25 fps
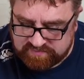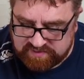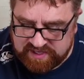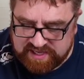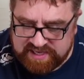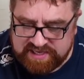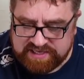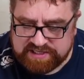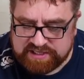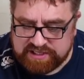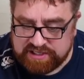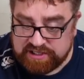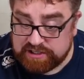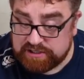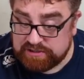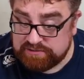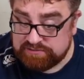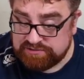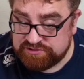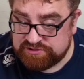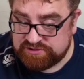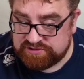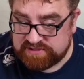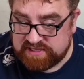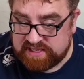in
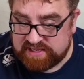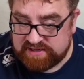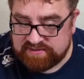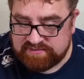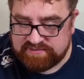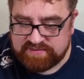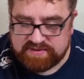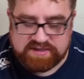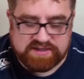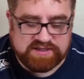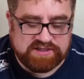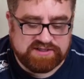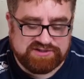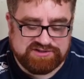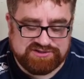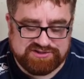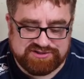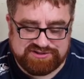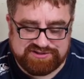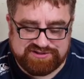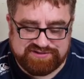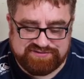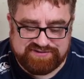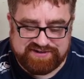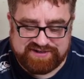conclusion then,
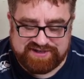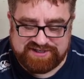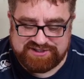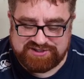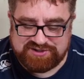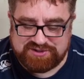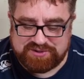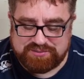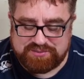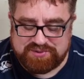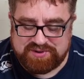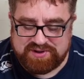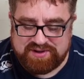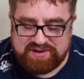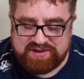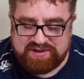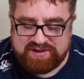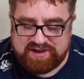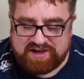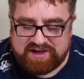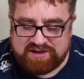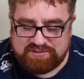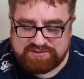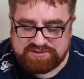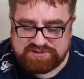just to finish up,
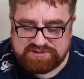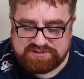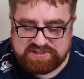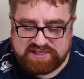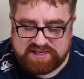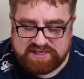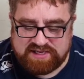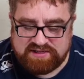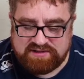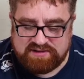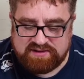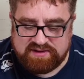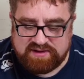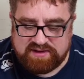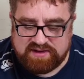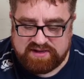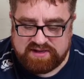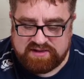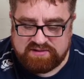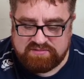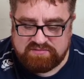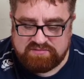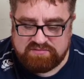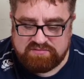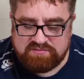I would say
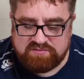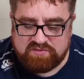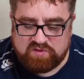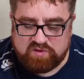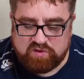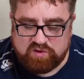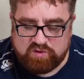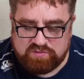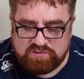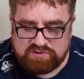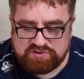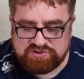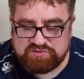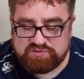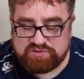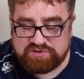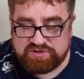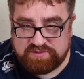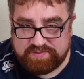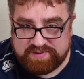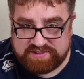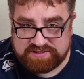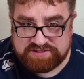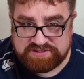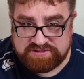almost one of
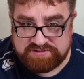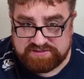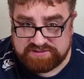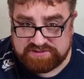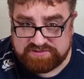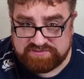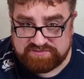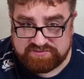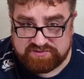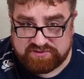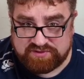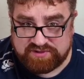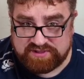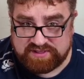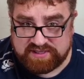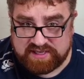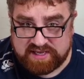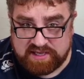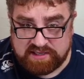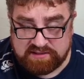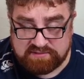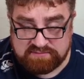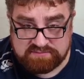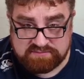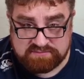the best units in
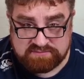40k,